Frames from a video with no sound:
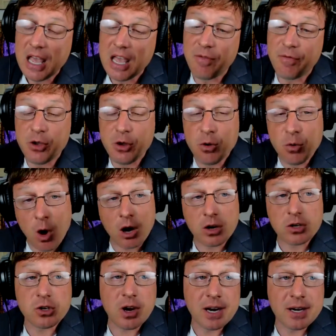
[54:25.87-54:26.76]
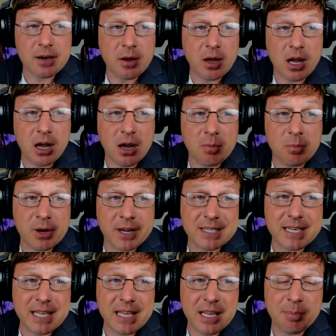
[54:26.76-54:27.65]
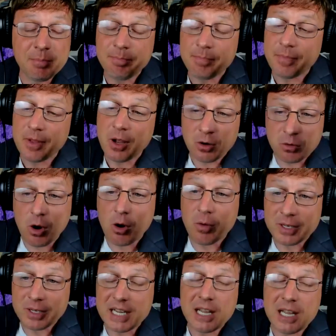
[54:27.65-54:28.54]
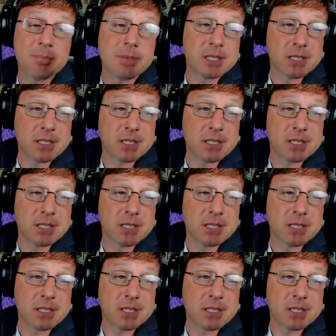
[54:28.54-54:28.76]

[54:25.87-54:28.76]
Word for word: If you are trying to uh, bring a team or grow a team,